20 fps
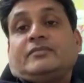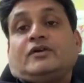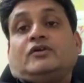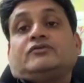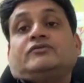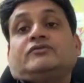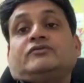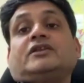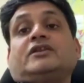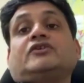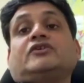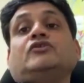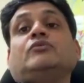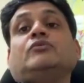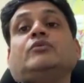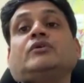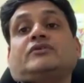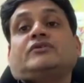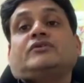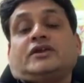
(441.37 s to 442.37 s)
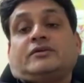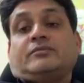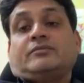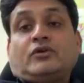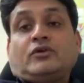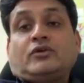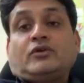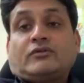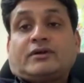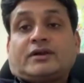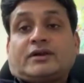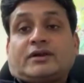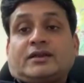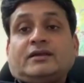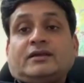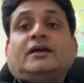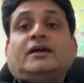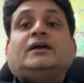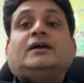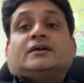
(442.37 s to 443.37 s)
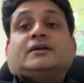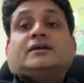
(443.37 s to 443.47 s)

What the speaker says: Because when you take more water,